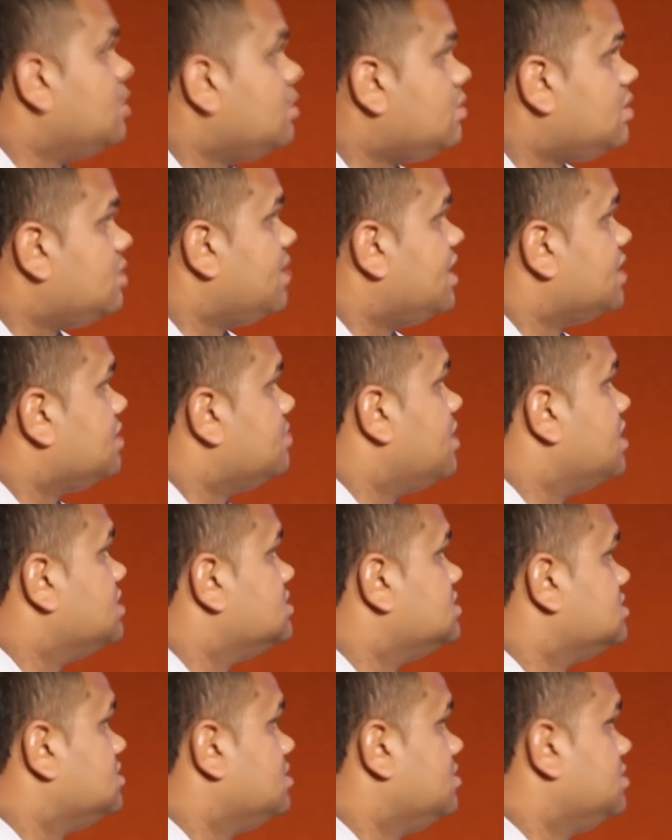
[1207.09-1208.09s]
I want to make the most
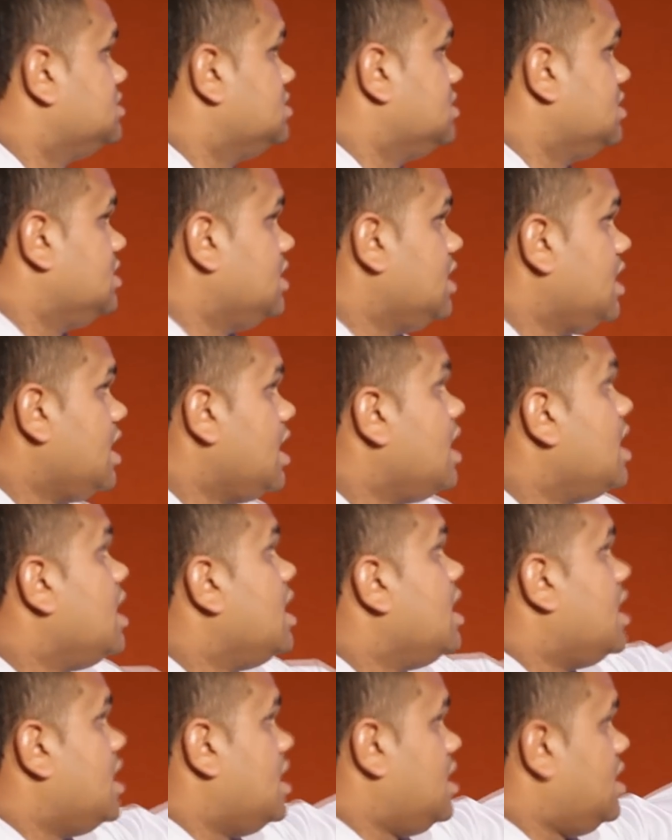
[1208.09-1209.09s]
of this opportunity.
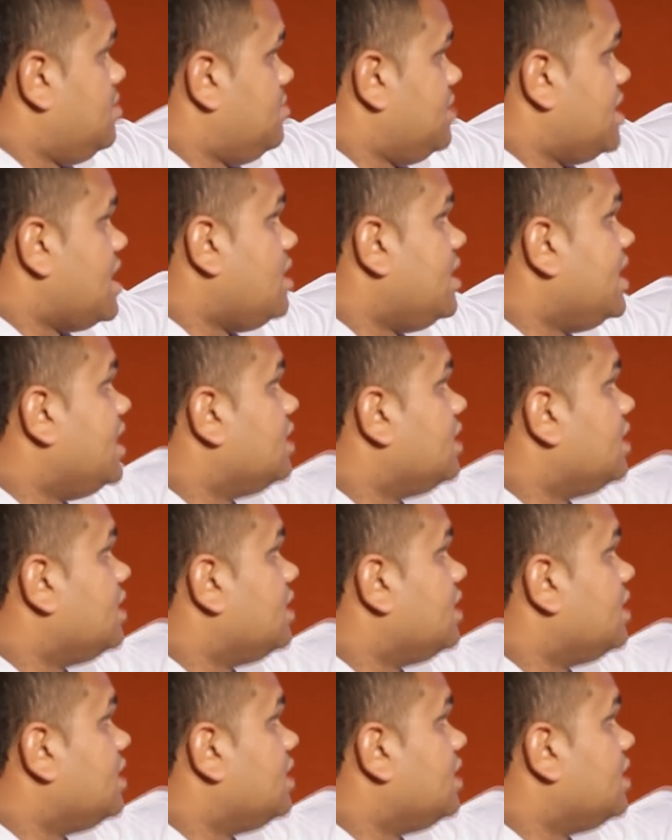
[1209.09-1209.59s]
And my old